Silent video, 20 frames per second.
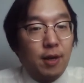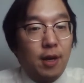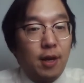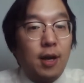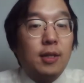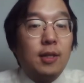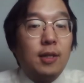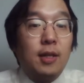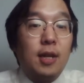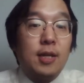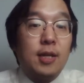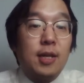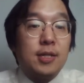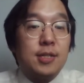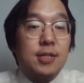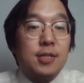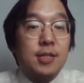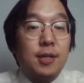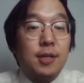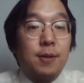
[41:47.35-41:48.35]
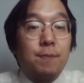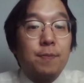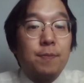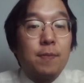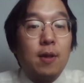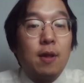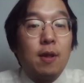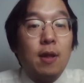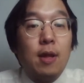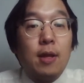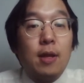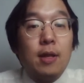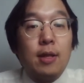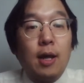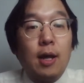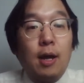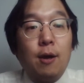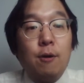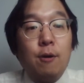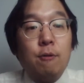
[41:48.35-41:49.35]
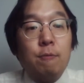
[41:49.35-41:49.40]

KIC. Now,